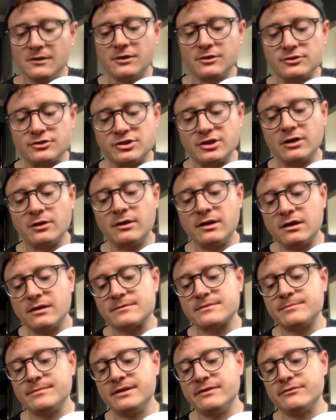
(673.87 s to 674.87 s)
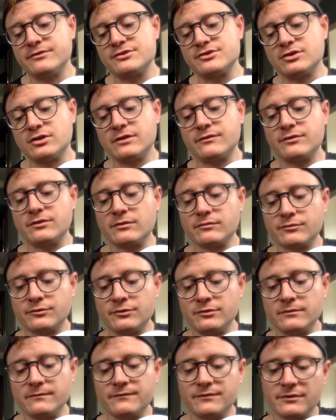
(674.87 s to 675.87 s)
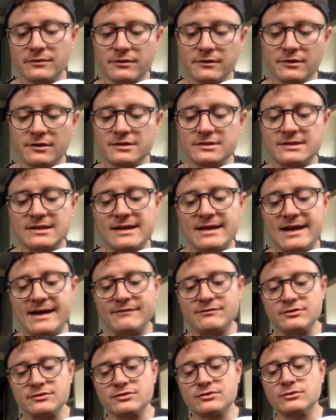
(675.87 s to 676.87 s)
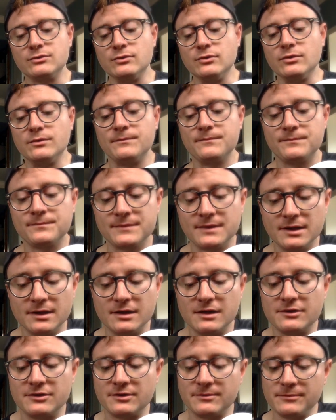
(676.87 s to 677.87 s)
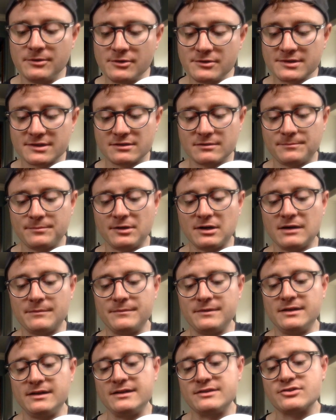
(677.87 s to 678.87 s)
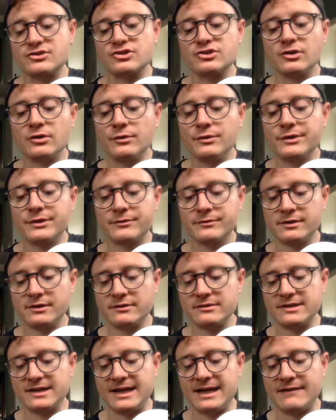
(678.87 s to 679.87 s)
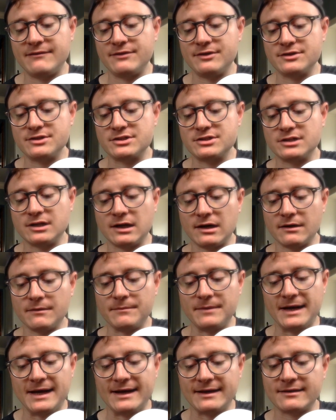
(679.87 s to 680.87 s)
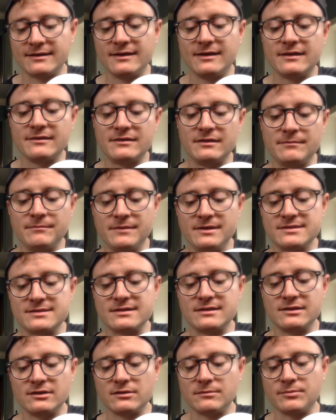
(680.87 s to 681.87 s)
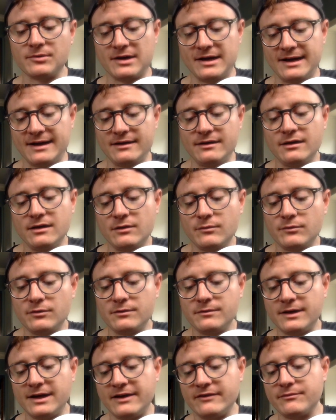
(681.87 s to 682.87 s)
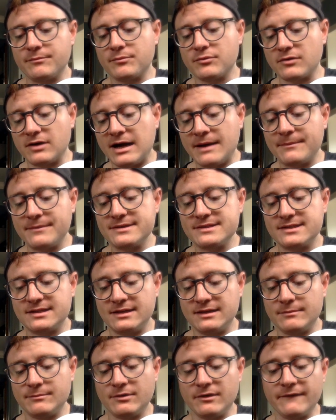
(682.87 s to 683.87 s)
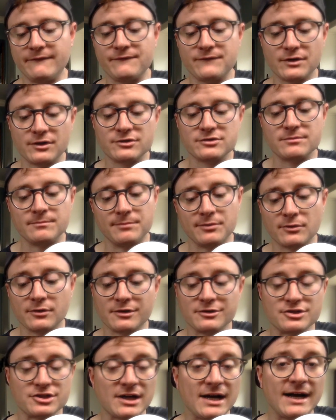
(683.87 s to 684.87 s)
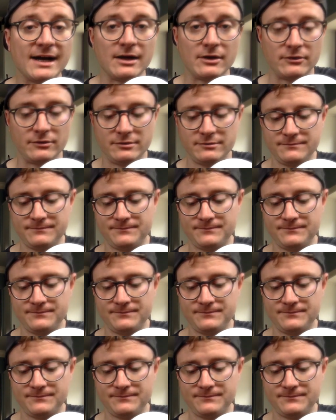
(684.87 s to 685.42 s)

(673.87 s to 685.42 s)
Joe helps me reserve the room for Thursday after school. The music department is so thrilled to have their star back that Miss Gilbride would have promised him her firstborn child.